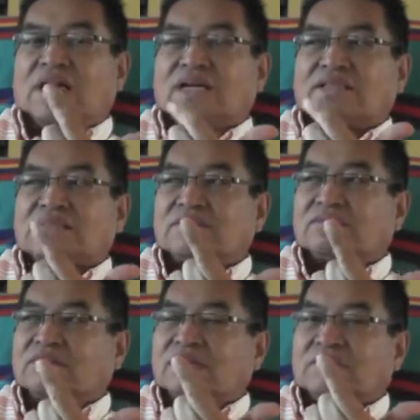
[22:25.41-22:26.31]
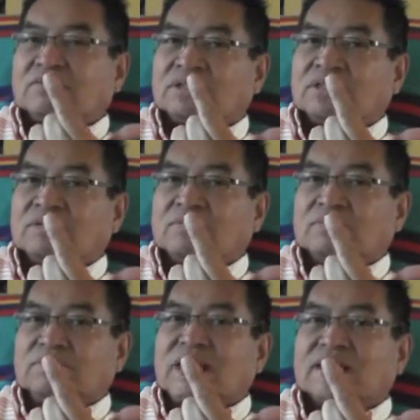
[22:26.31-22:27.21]
Wocha is the one with the
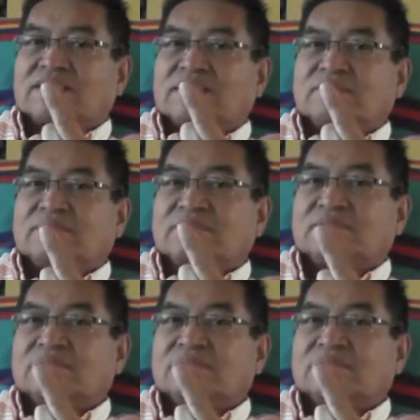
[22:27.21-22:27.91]
black tip.